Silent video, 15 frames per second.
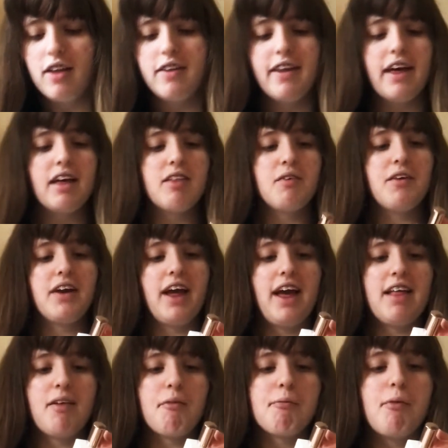Next one
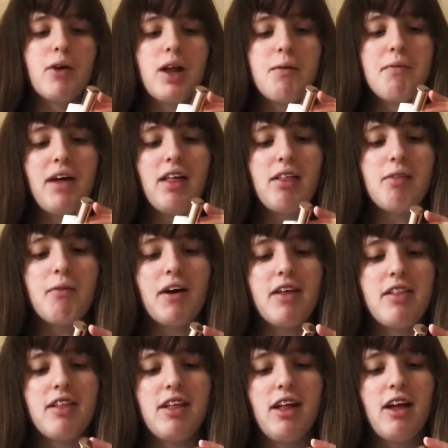is Body Mist by
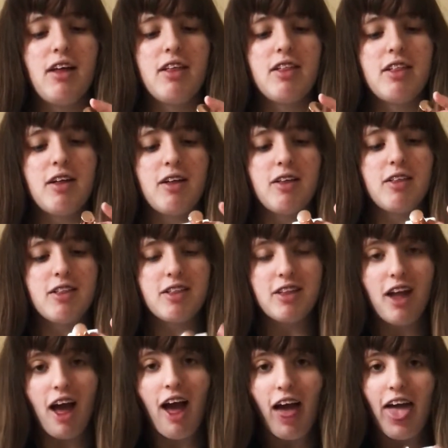
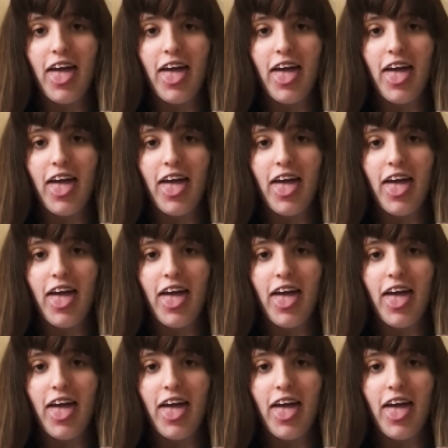Snow